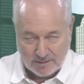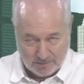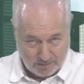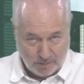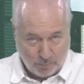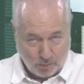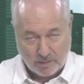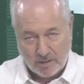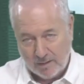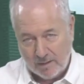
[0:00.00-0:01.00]
It
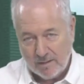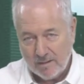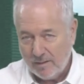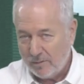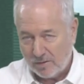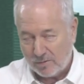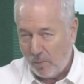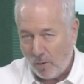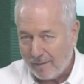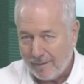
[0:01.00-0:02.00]
was a
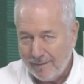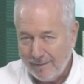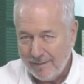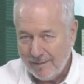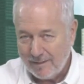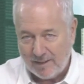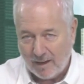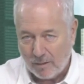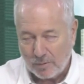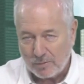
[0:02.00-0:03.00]
sport.
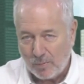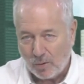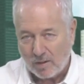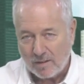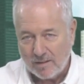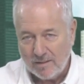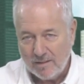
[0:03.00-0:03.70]
Terrible sport.